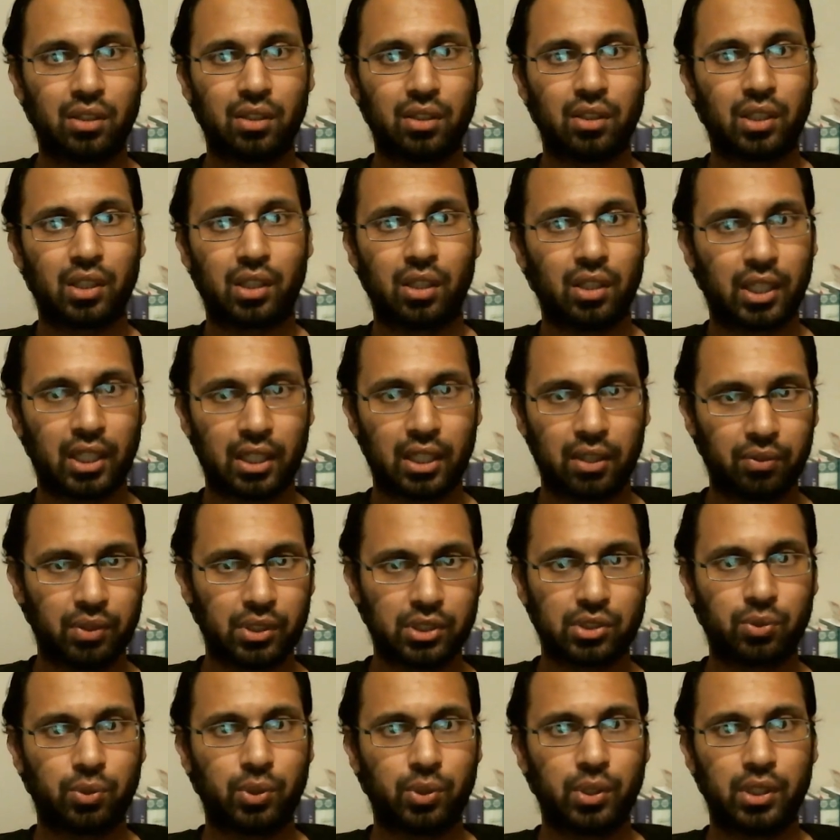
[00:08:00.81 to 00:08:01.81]
Like, a lot of these
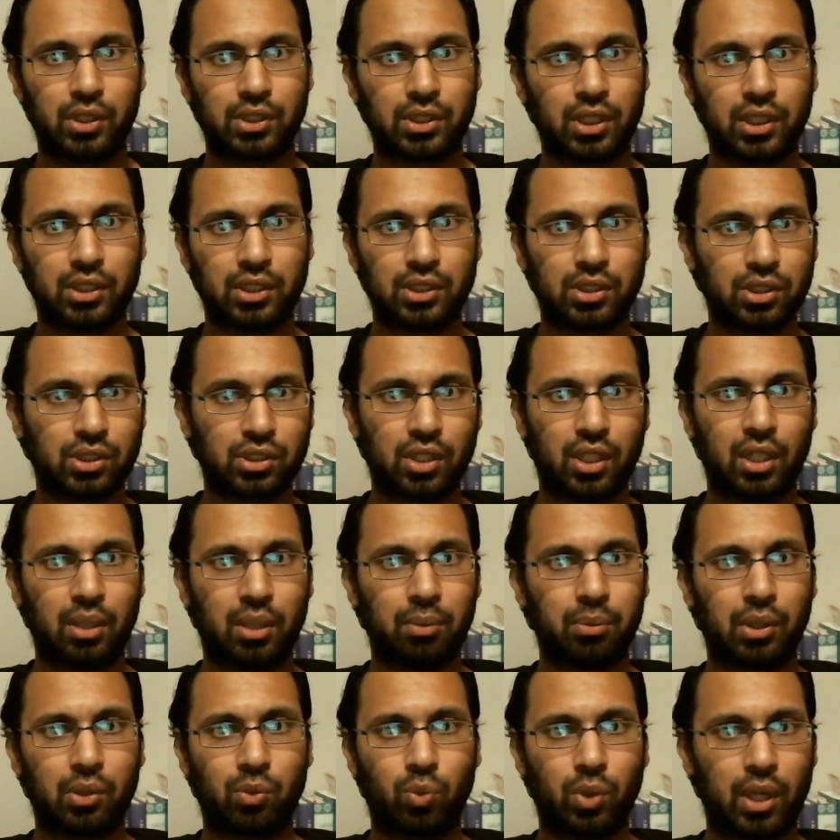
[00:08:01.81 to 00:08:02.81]
critics against Islam,
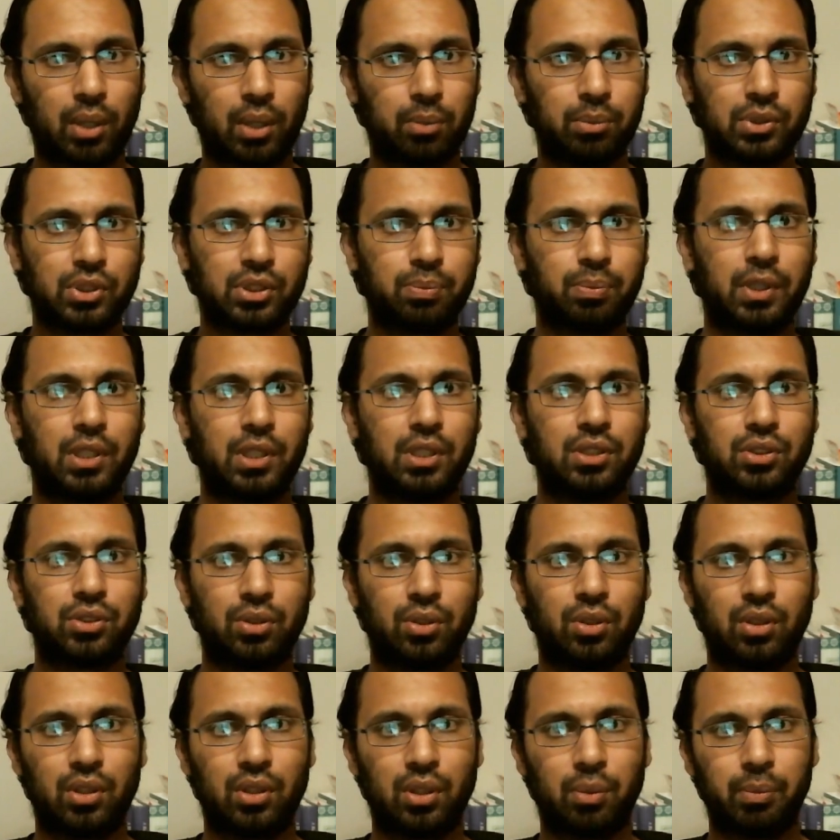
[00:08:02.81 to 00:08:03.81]
like Robert
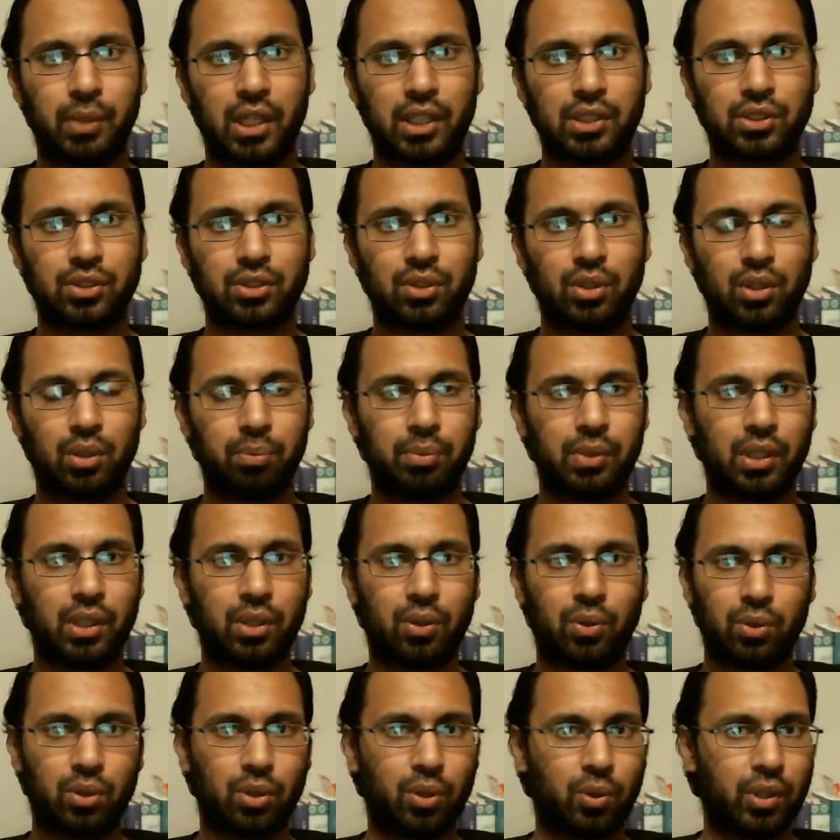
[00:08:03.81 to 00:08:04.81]
Spencer, the Master, they
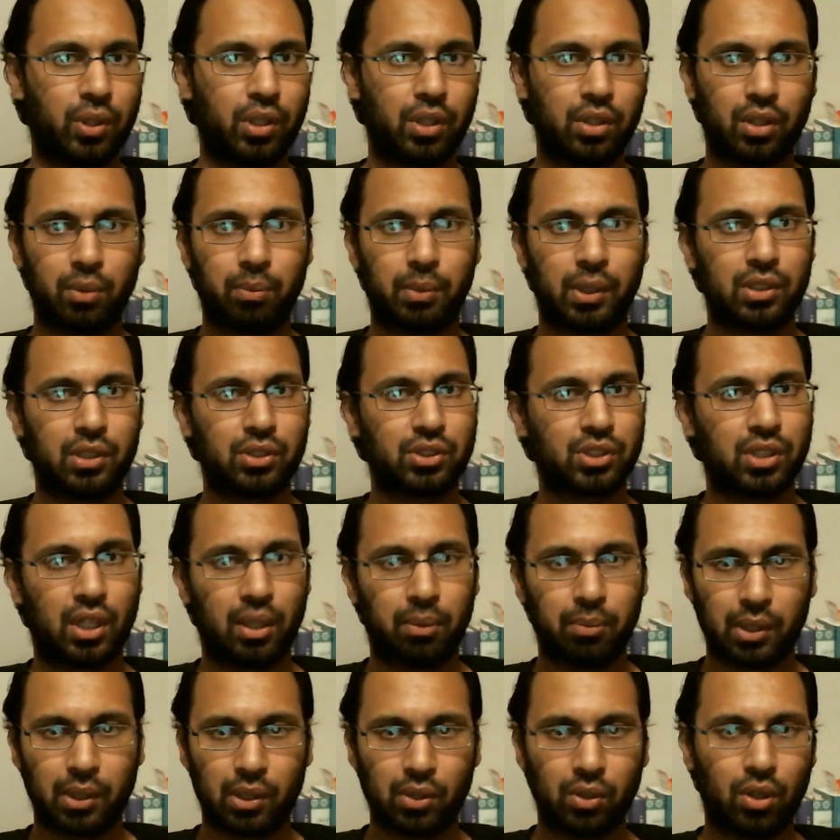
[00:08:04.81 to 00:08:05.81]
don't know anything about
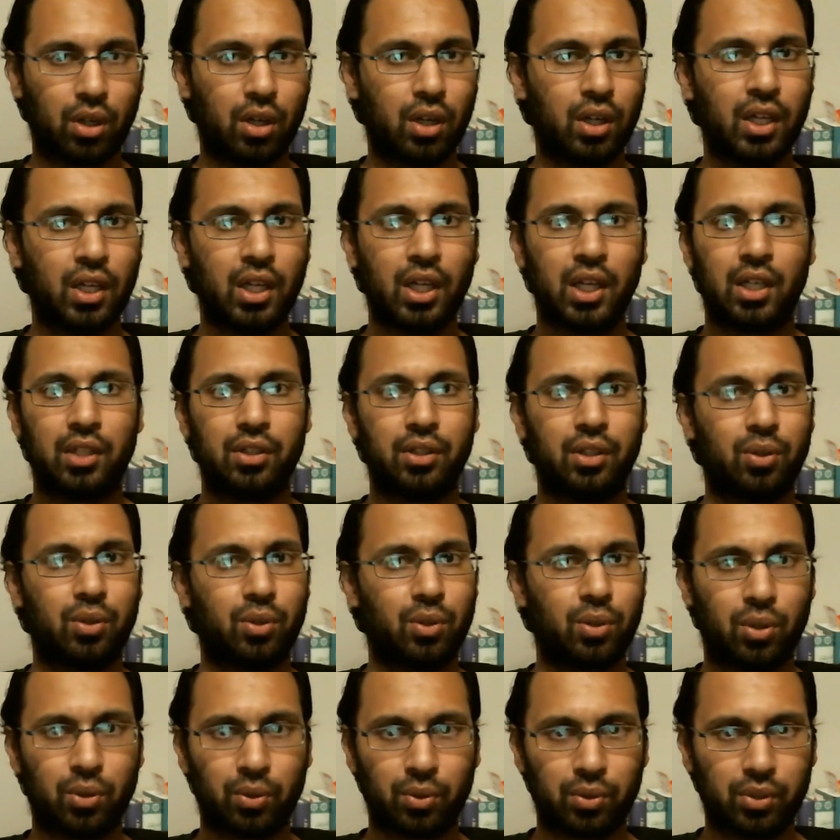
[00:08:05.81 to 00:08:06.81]
Islamic law. They don't
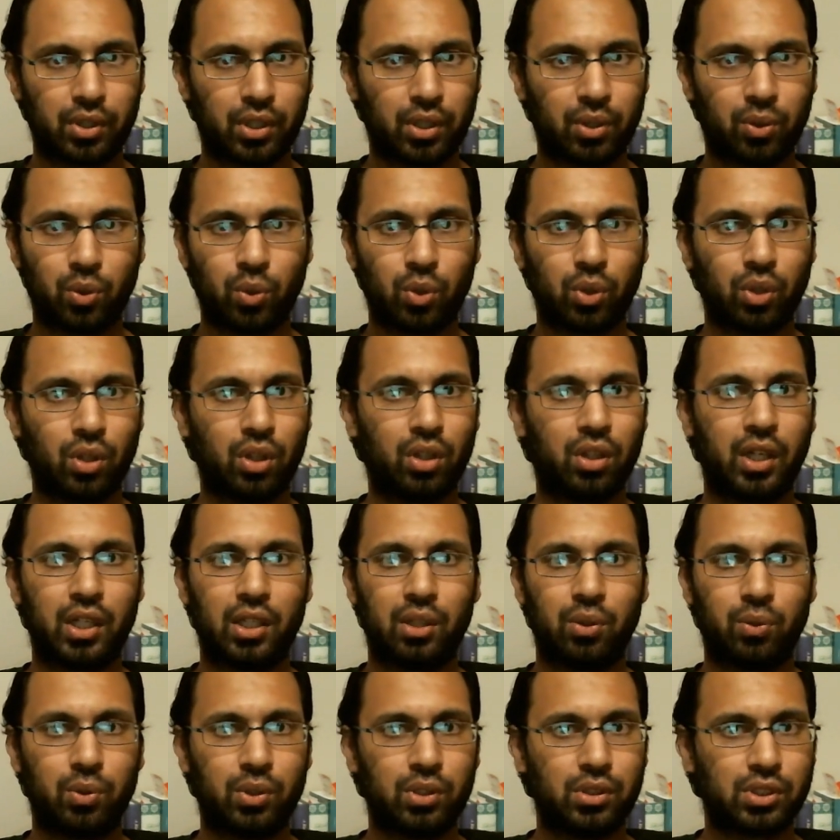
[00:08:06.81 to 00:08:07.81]
know the
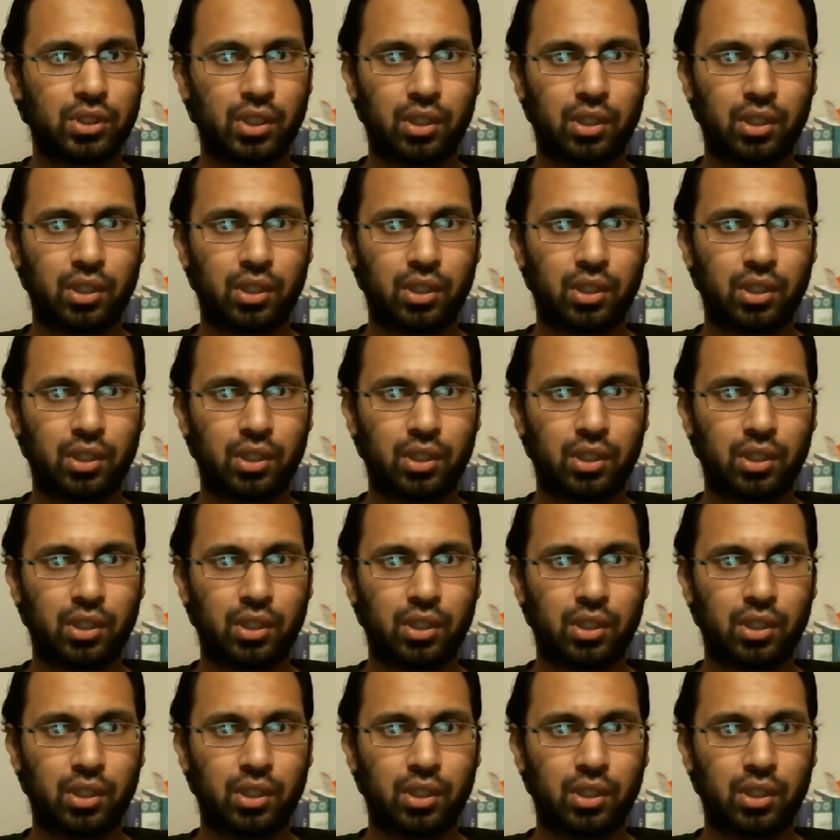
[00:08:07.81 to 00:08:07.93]
language.